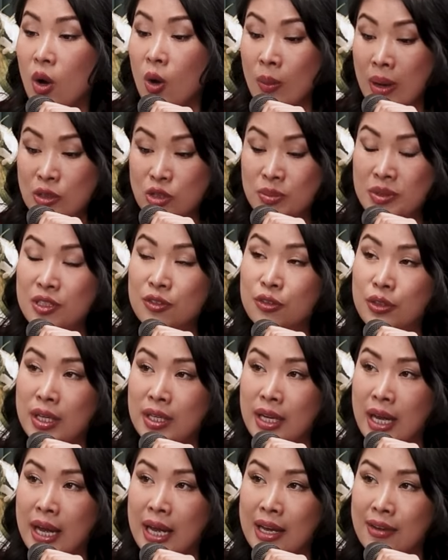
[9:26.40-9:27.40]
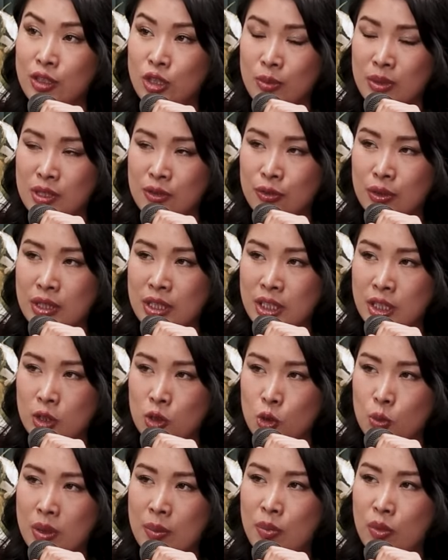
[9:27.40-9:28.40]
Oh, my Japanese friend. I had a Japanese friend. She
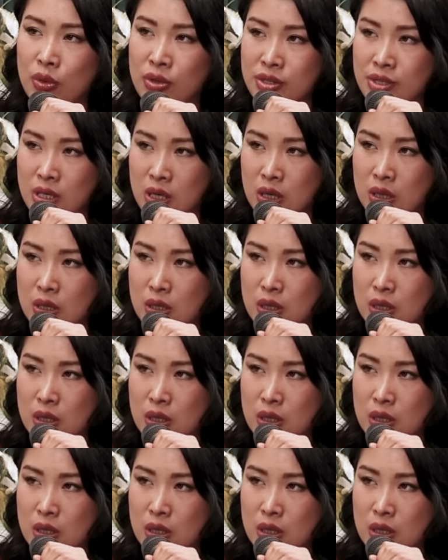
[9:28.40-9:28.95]
used to be a porn star.